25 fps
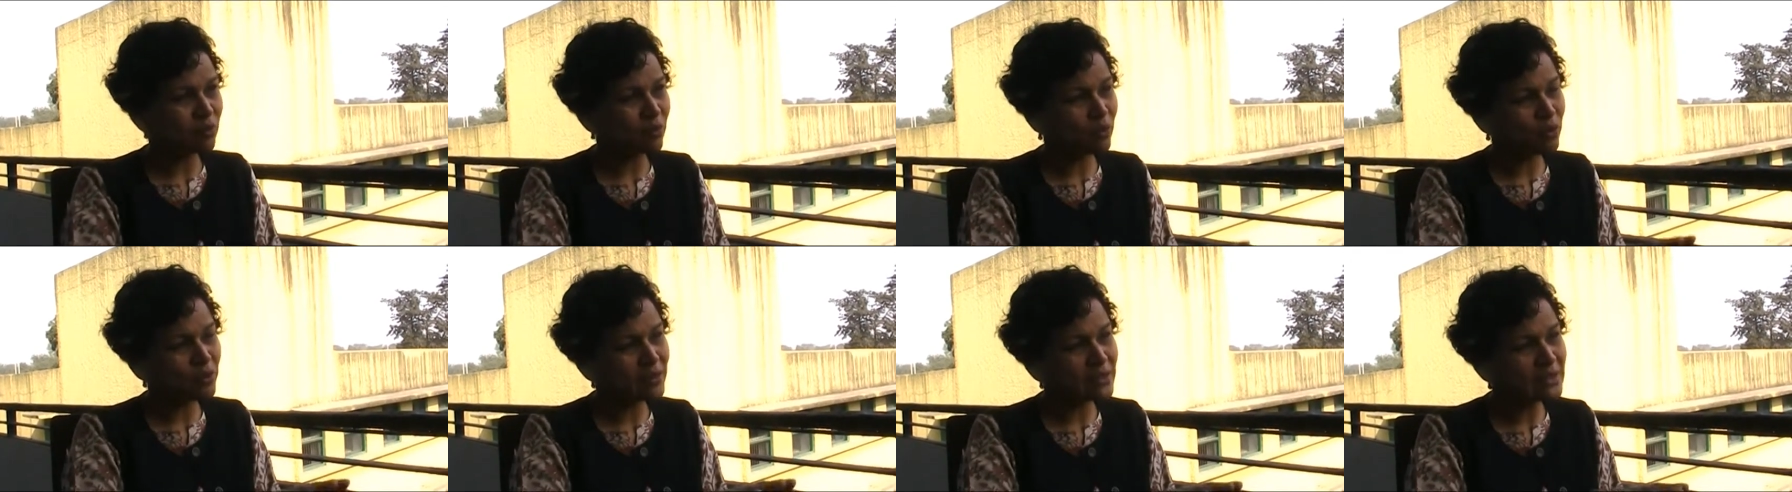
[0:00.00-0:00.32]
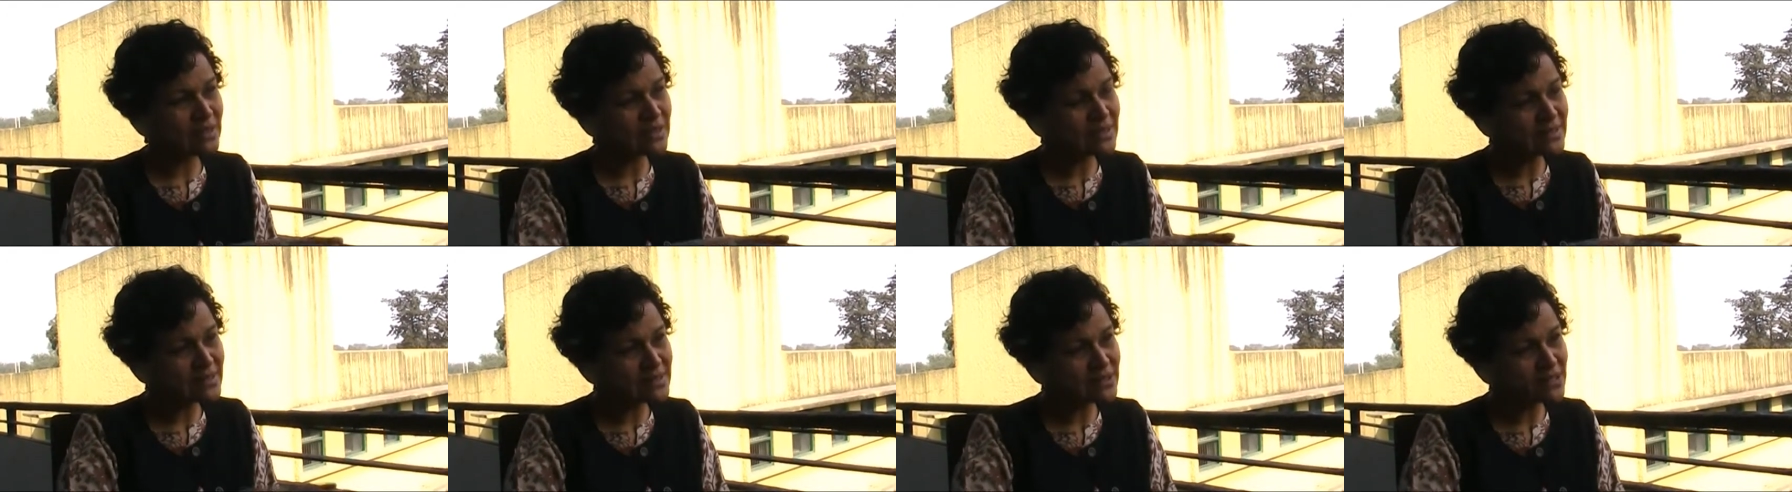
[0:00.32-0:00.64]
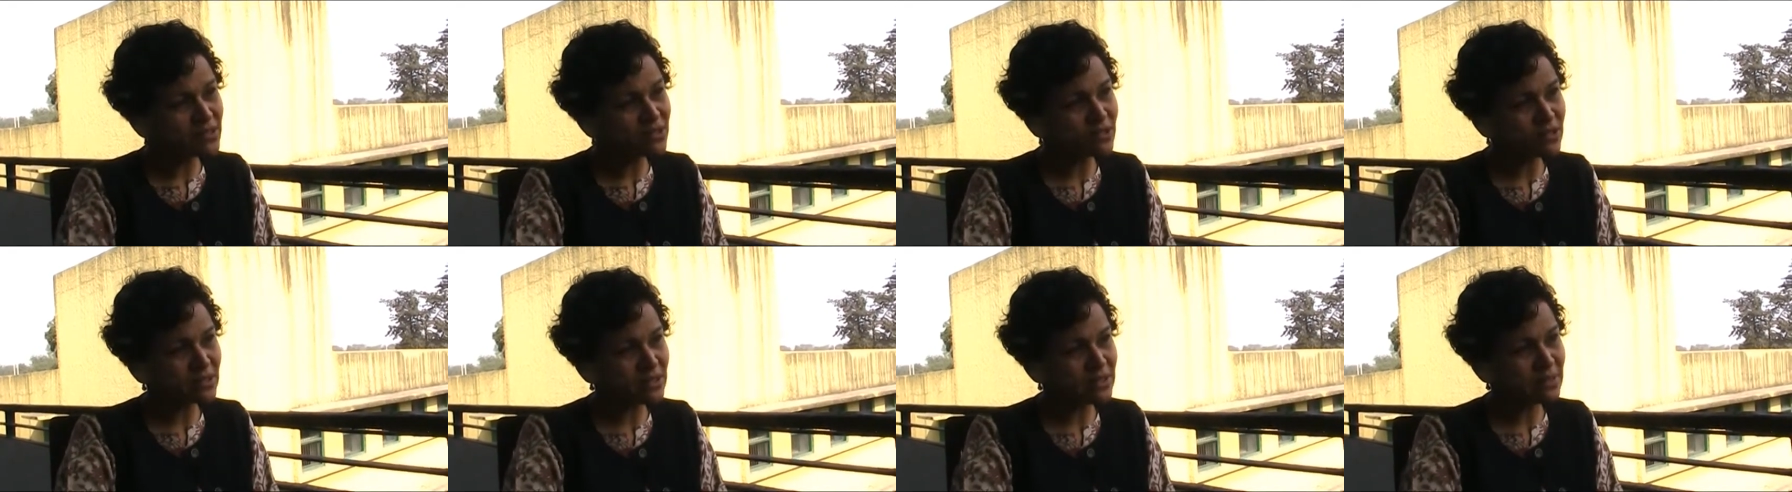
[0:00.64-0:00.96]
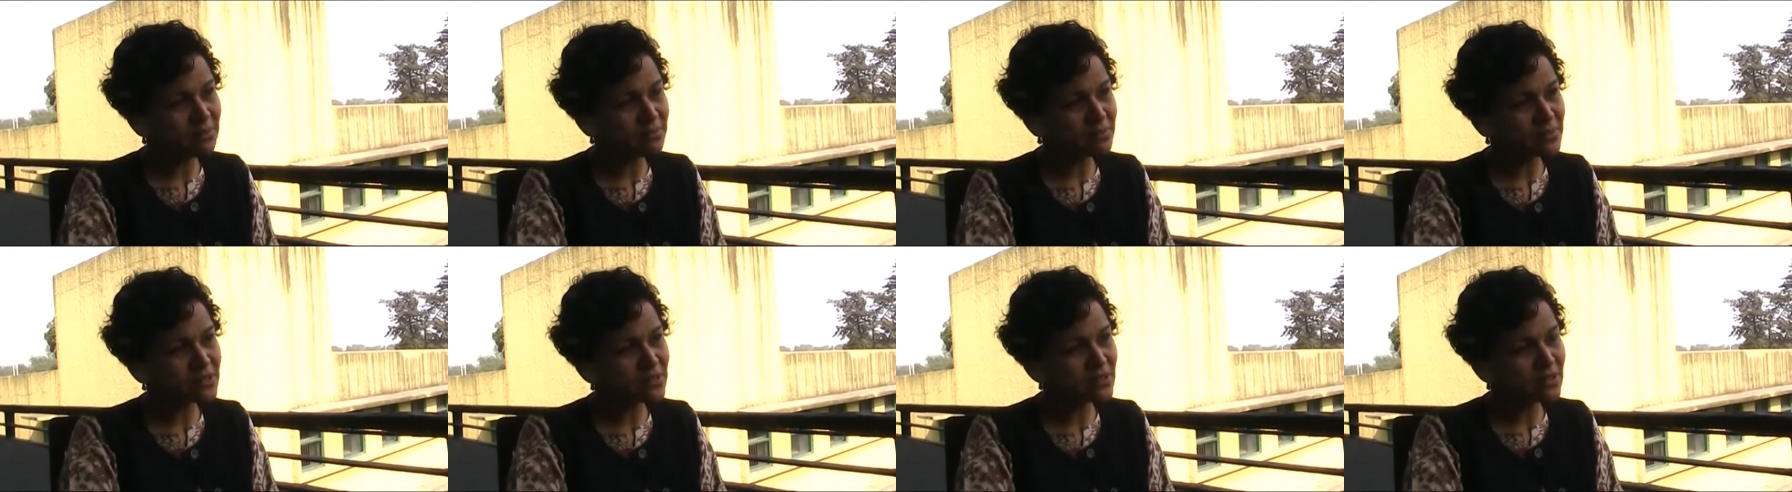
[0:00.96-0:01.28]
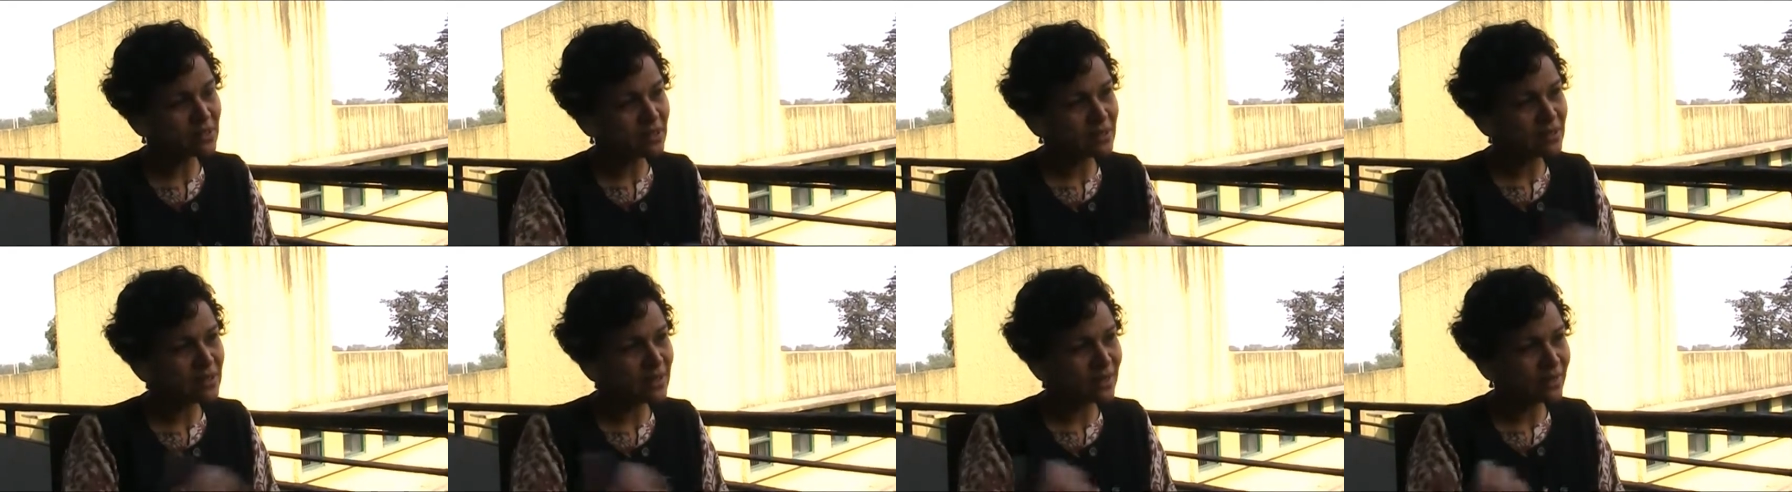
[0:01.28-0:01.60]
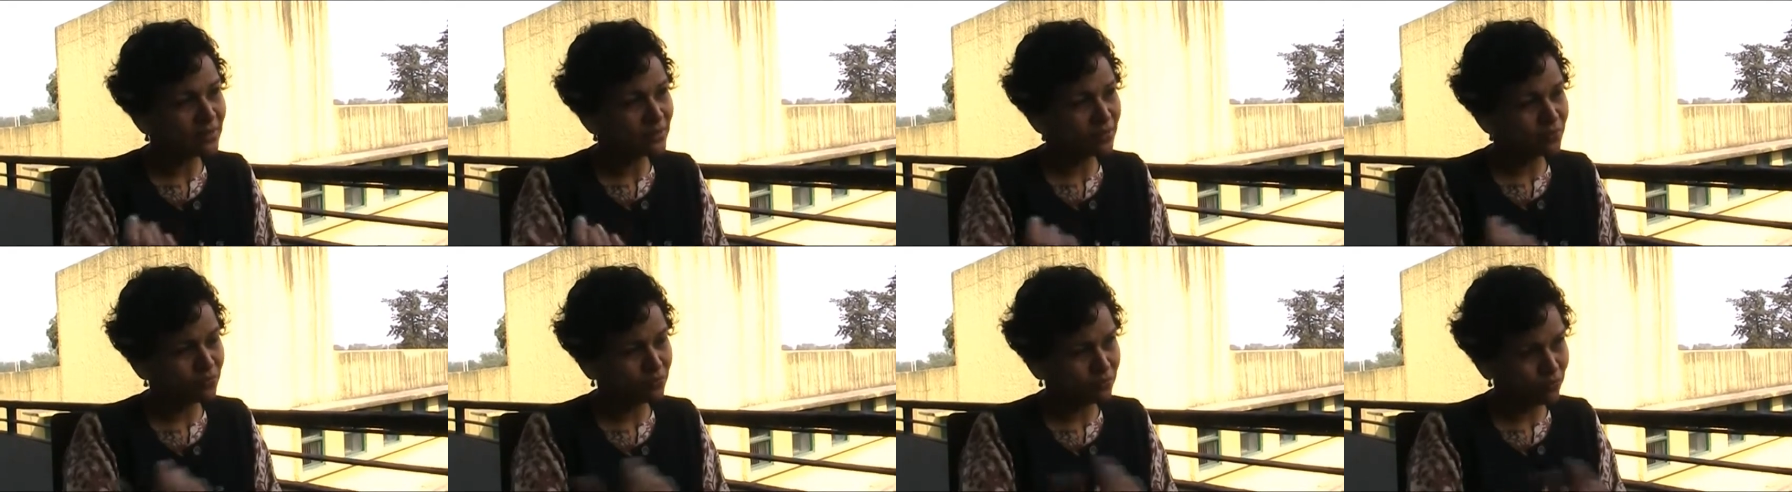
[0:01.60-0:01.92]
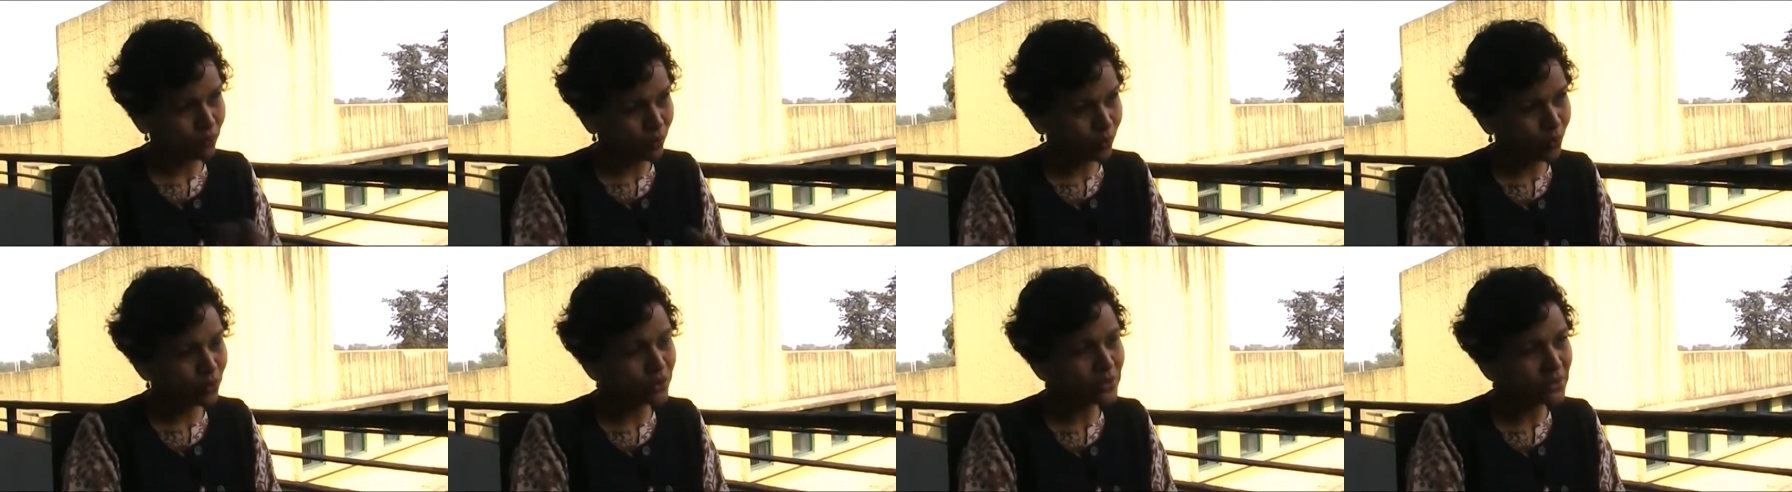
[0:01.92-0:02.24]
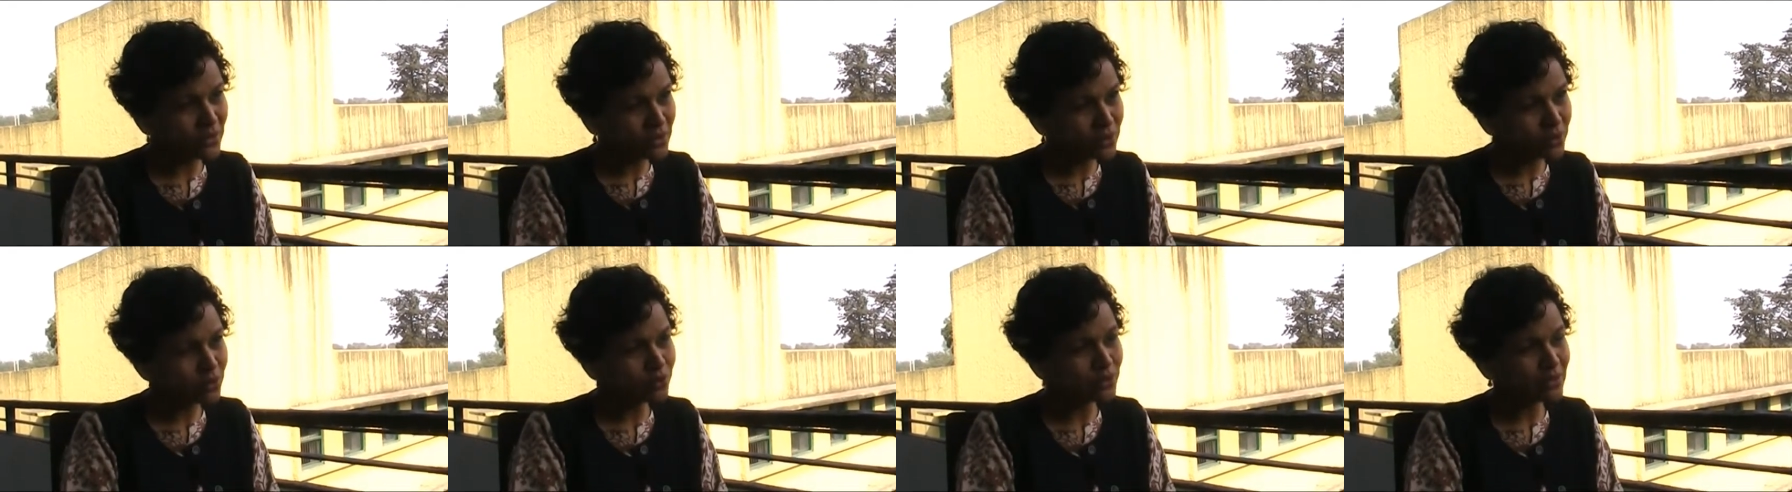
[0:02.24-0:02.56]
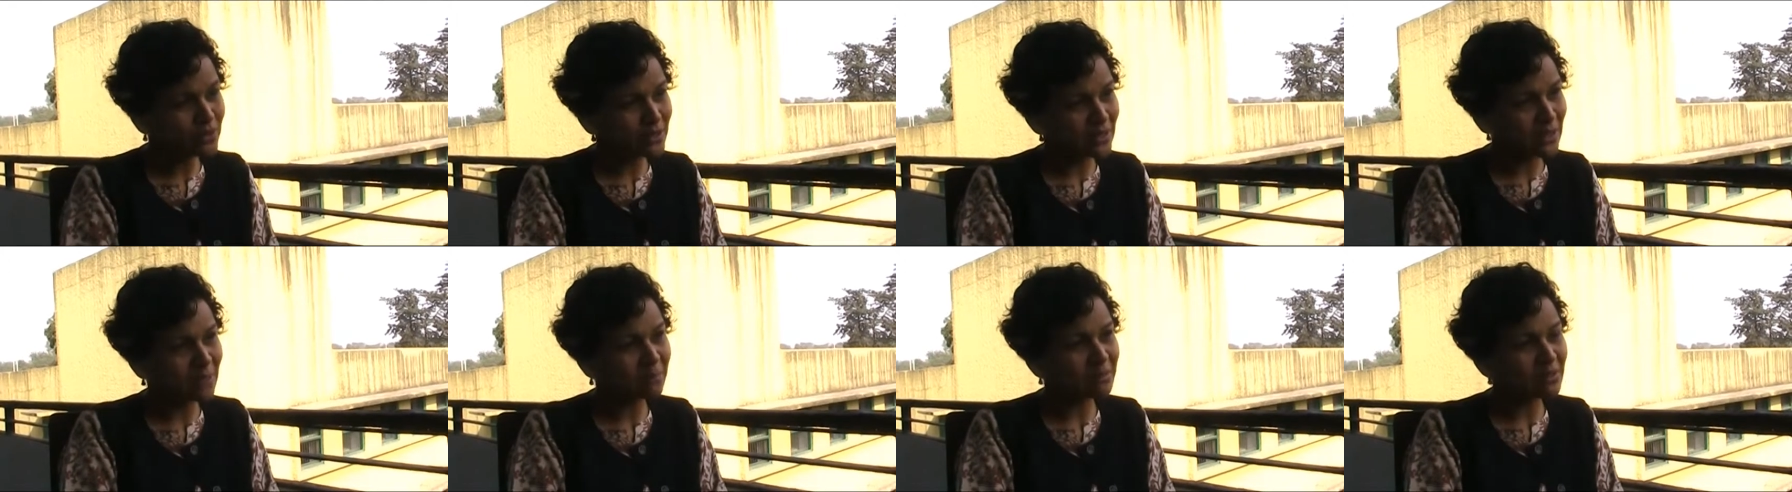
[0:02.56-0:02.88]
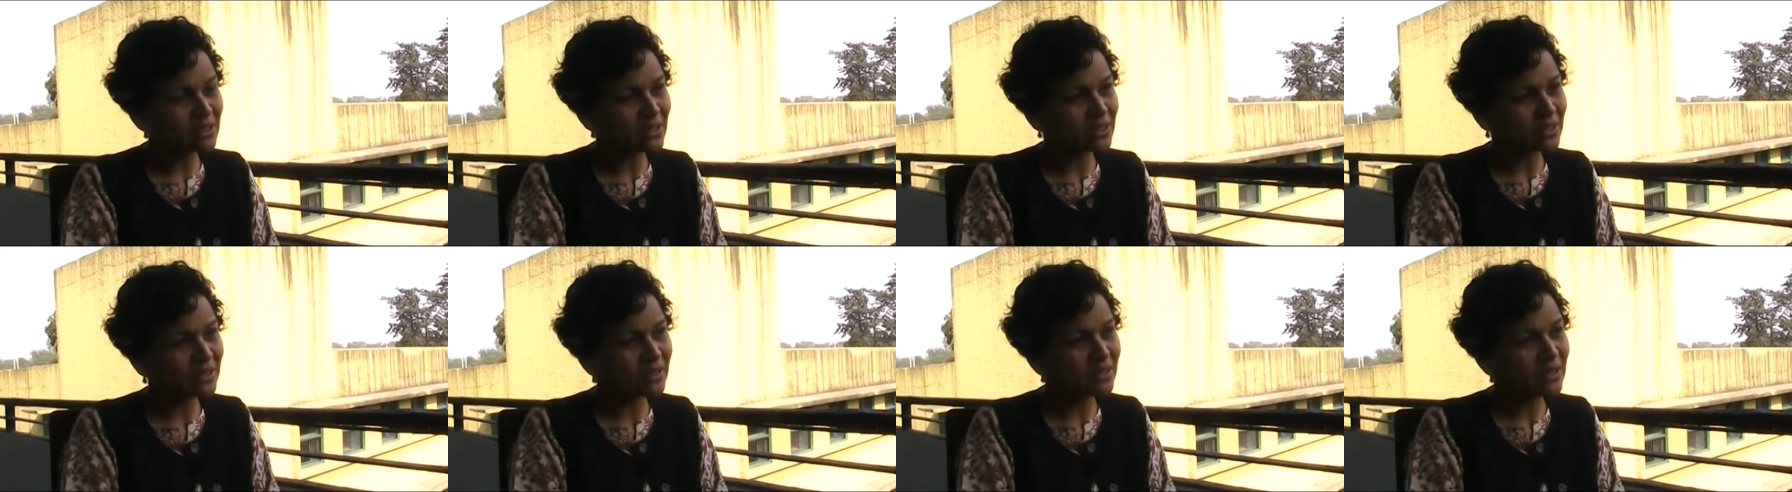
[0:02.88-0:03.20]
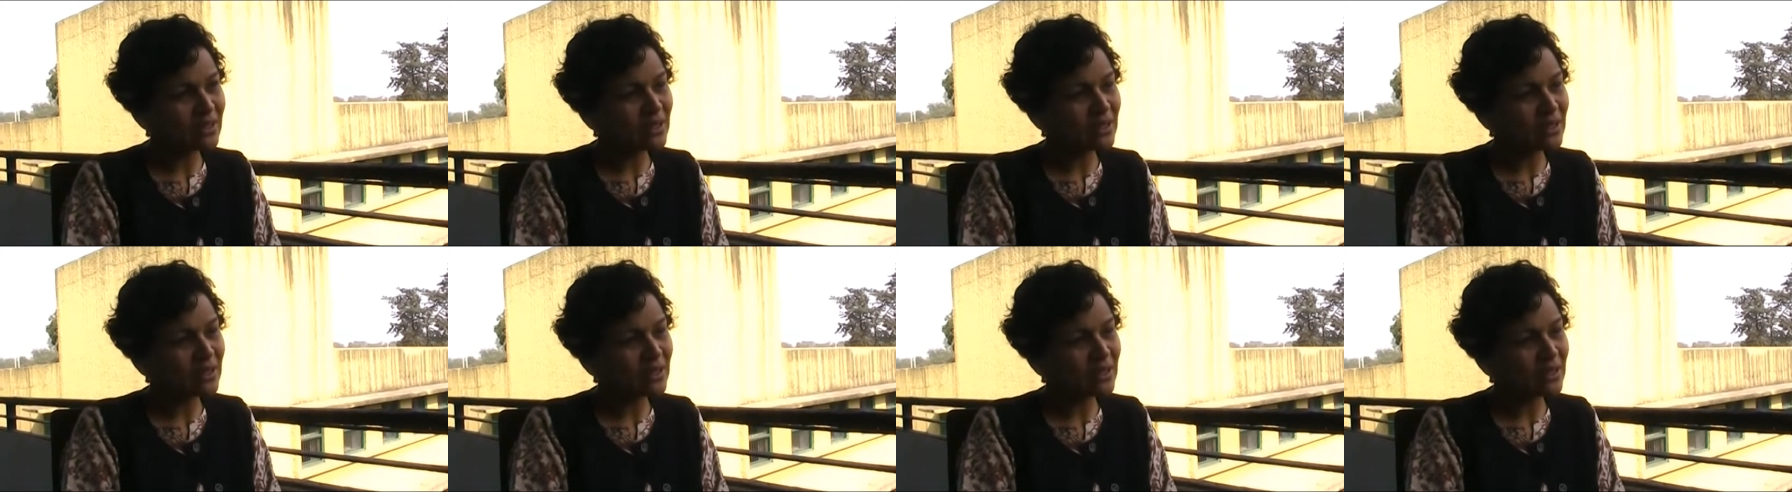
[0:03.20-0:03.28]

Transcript: all the little streams that flowed into the Narmada.